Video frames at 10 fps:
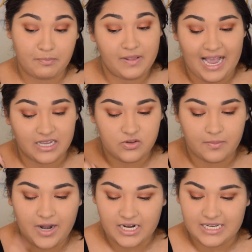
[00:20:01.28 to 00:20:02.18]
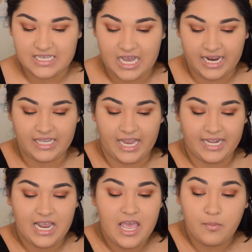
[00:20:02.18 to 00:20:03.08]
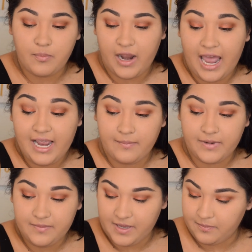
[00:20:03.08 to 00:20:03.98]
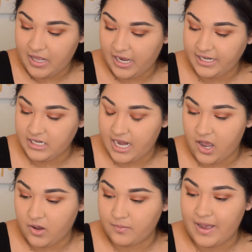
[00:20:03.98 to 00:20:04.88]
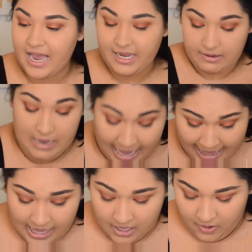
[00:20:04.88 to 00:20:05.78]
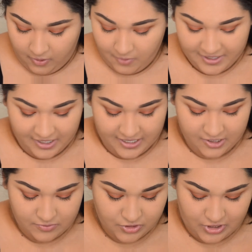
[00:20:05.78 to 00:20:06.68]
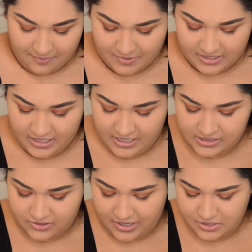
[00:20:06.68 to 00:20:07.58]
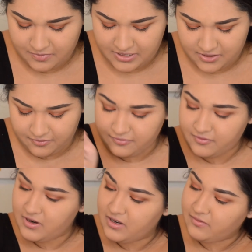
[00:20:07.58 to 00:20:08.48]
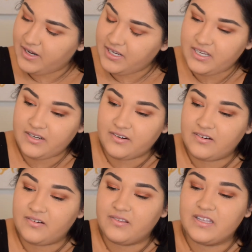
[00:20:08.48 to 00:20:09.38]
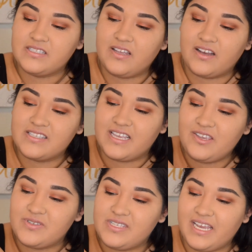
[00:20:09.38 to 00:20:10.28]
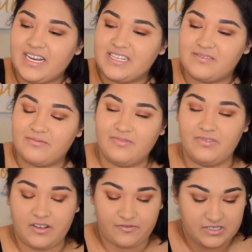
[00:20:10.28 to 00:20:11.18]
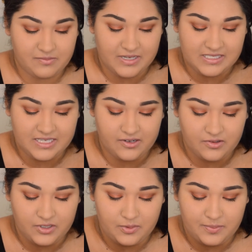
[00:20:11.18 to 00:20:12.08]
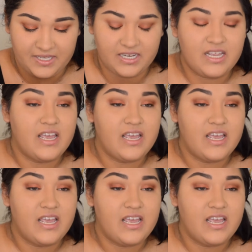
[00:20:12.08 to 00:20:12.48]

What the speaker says: black. So I'm not going to tight line. But I am going to be applying now my... Oh my god, I almost dropped it and I scratched myself right here. Oh, that sucks. Can you see it? It lifted my skin a little bit.